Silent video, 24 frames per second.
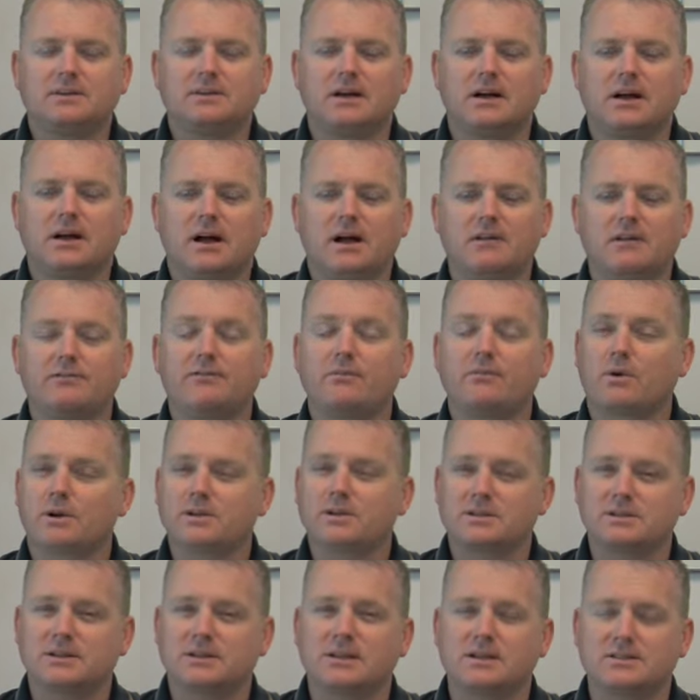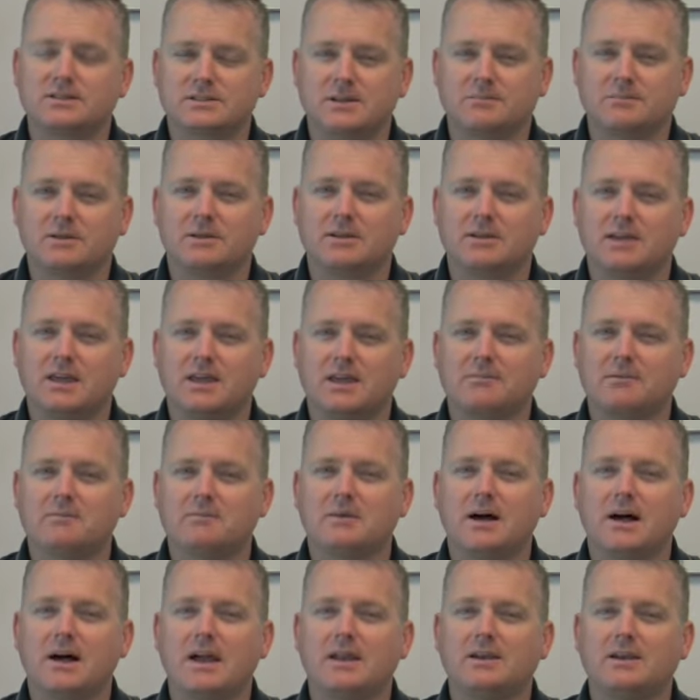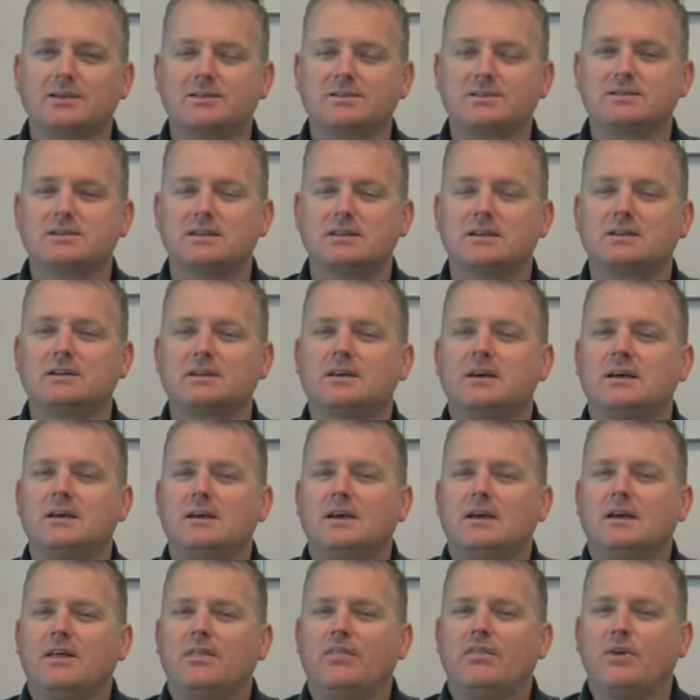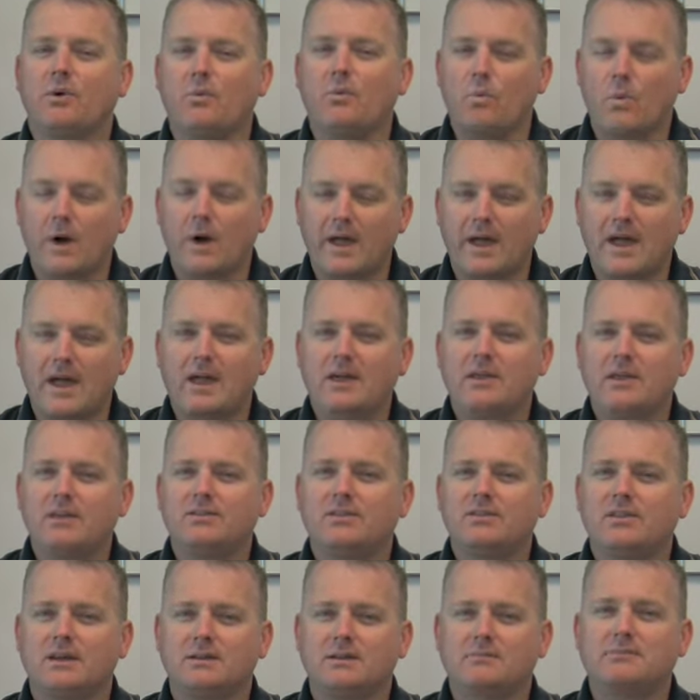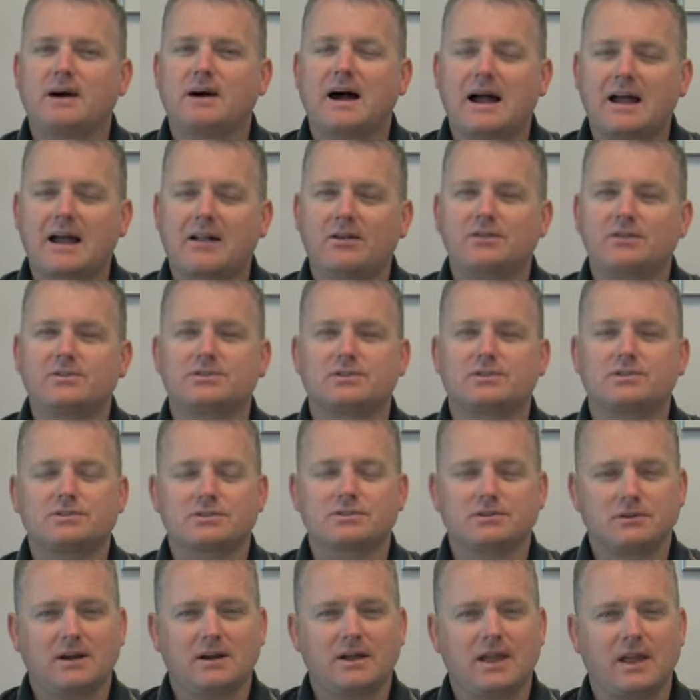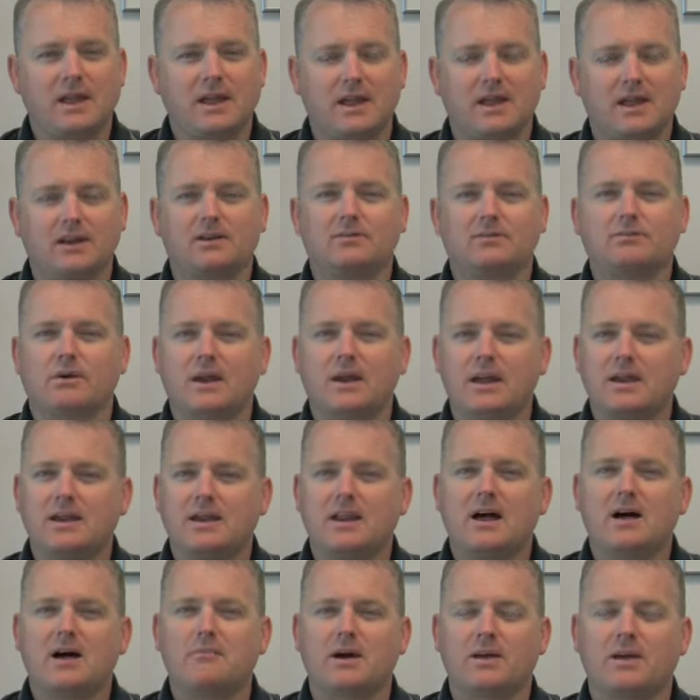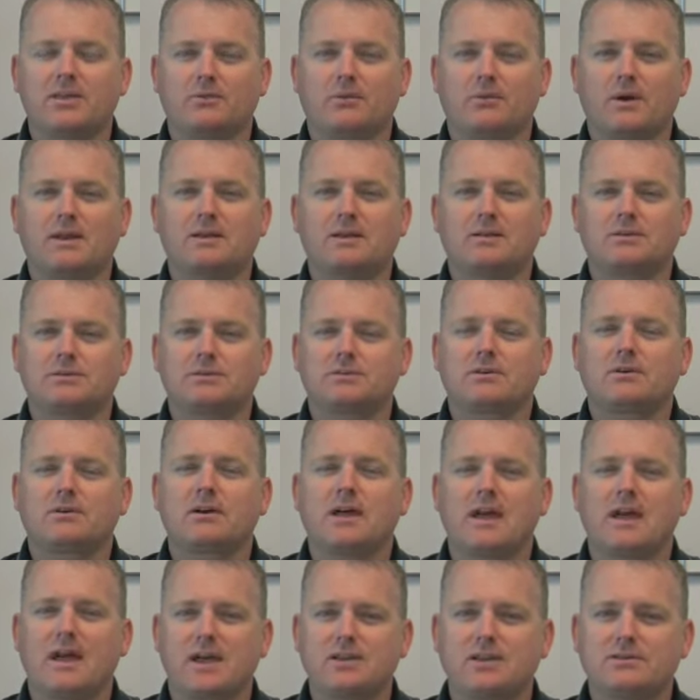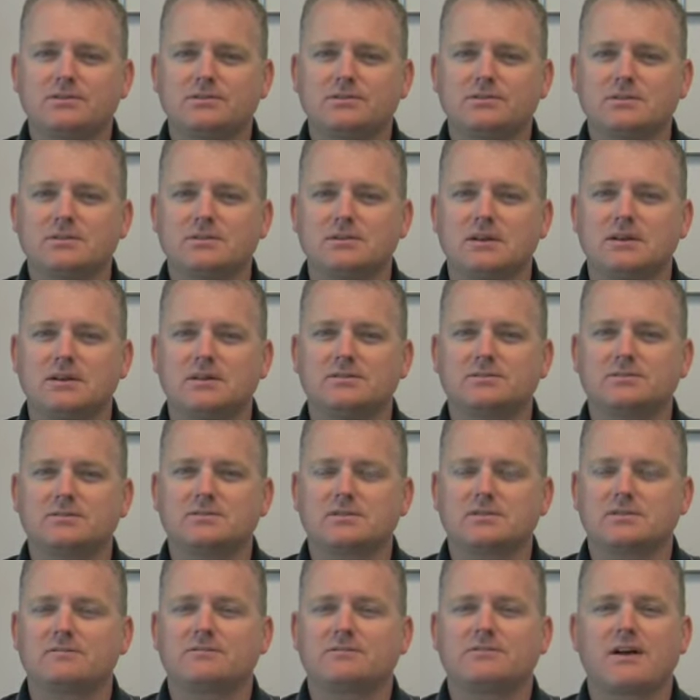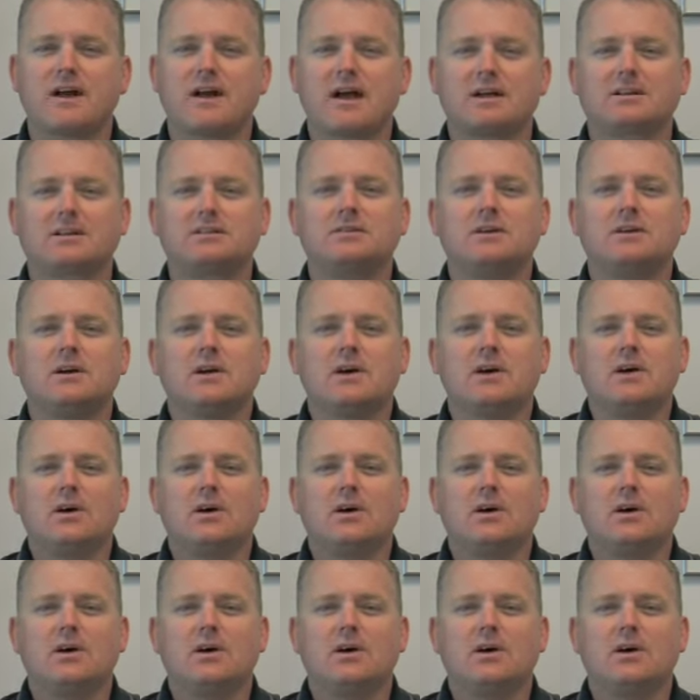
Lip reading: Unfortunately, it's something to keep in mind is that the way that pilots are trained right now by the regulatory agencies is in fact